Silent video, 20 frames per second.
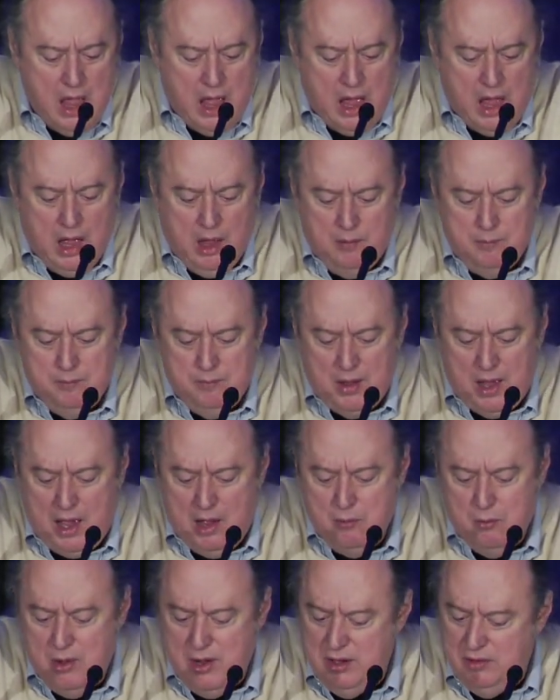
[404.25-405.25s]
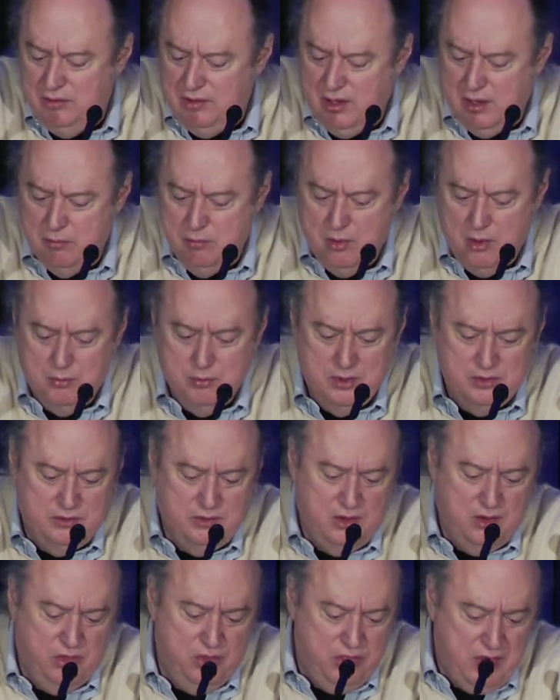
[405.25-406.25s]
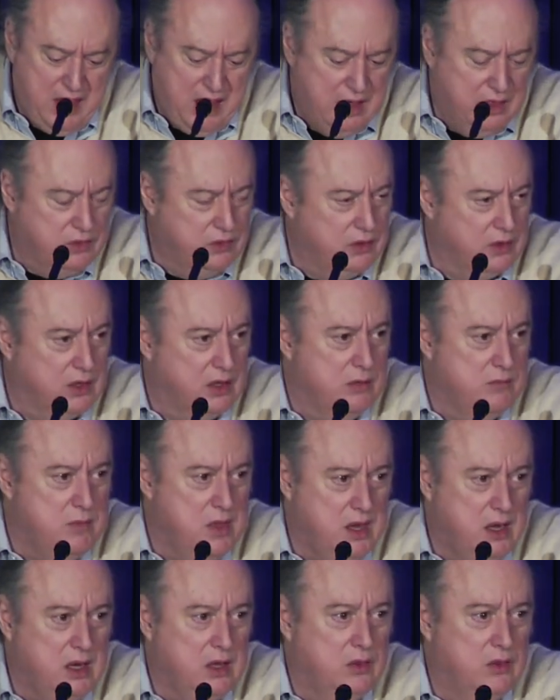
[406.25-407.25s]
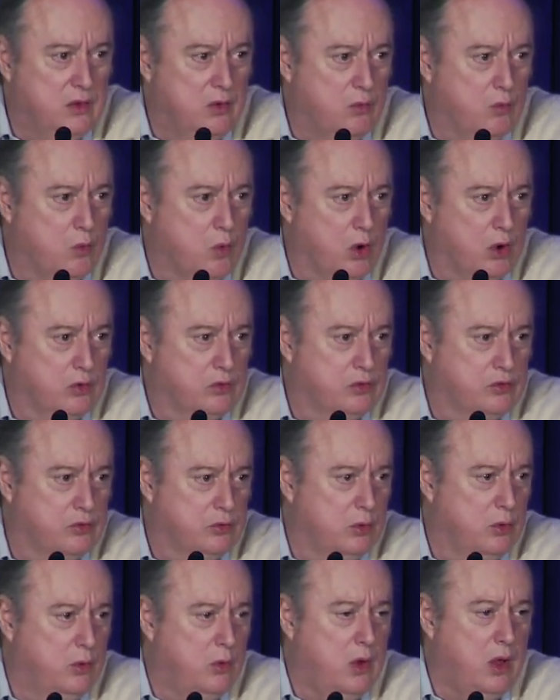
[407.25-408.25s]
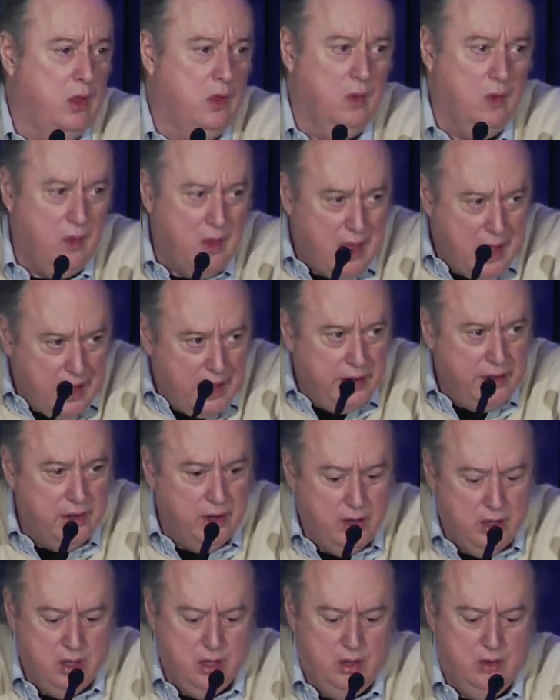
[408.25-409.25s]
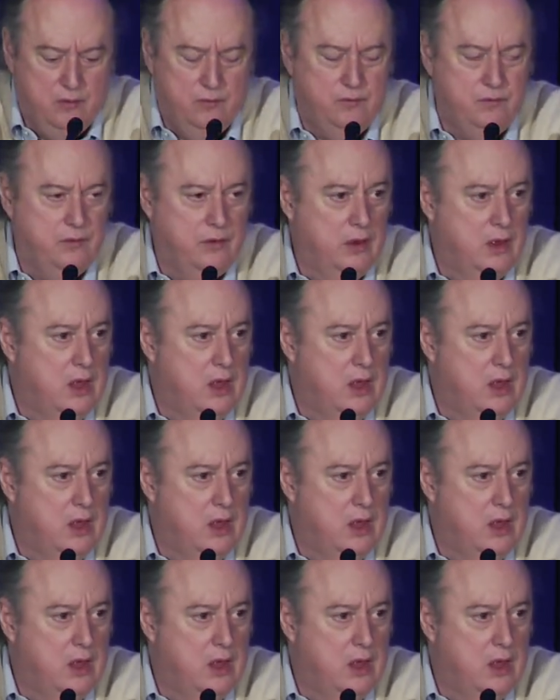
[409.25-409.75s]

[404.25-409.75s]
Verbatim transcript: Um, I want to take a moment to thank the committee that worked through a lot of